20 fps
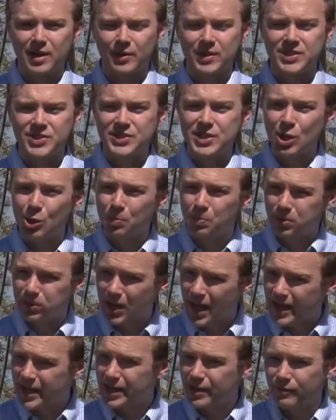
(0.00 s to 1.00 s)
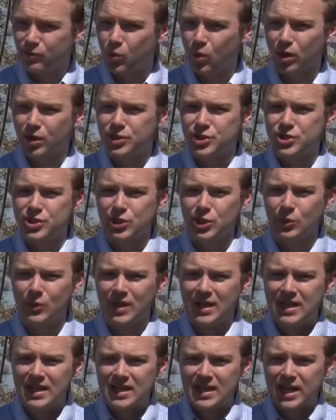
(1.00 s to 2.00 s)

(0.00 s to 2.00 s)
there is still plenty of work to do